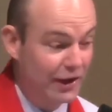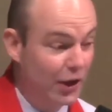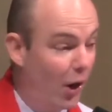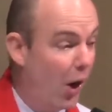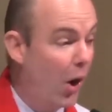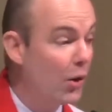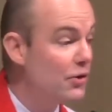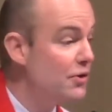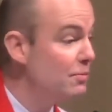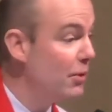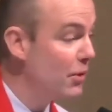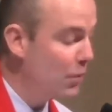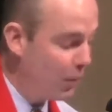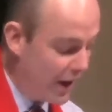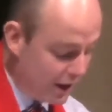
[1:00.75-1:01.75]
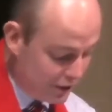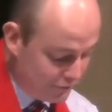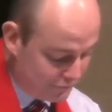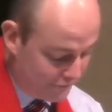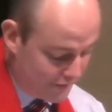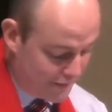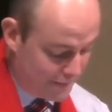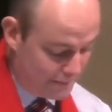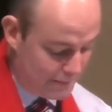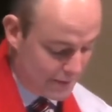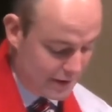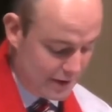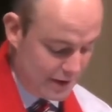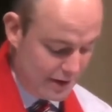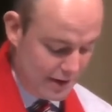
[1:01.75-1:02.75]
And all spoke well of him
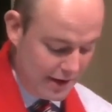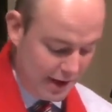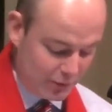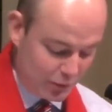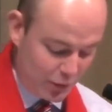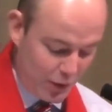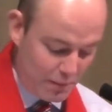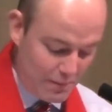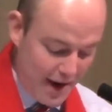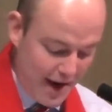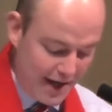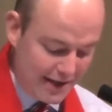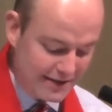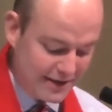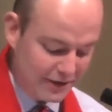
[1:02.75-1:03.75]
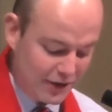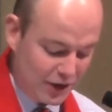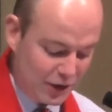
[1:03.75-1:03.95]
and were amazed at the